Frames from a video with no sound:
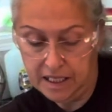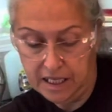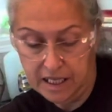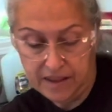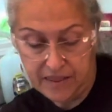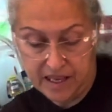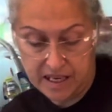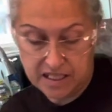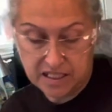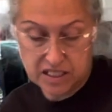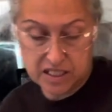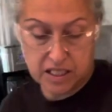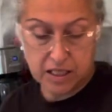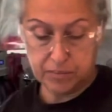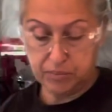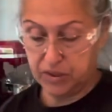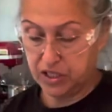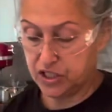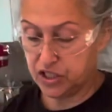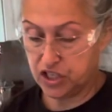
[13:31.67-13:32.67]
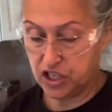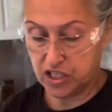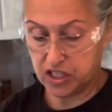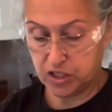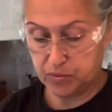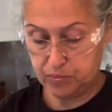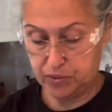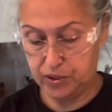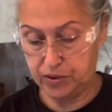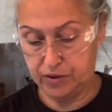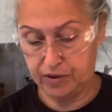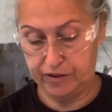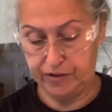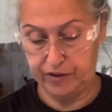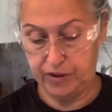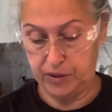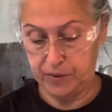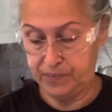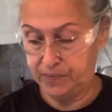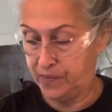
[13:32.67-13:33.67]
That is going to be just
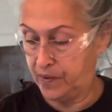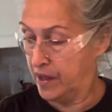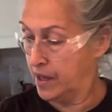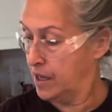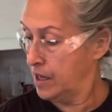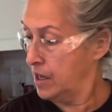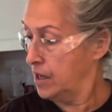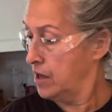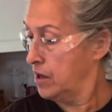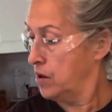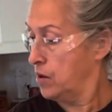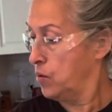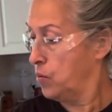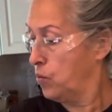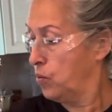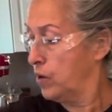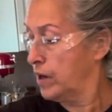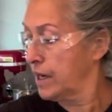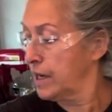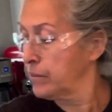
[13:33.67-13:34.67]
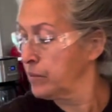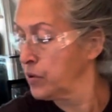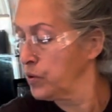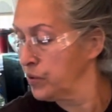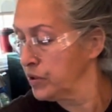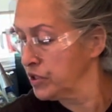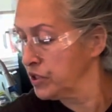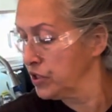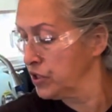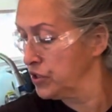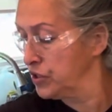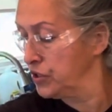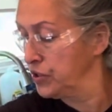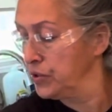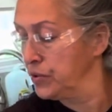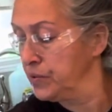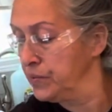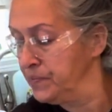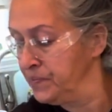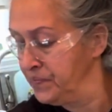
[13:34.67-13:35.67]
beautiful. What I'm going to do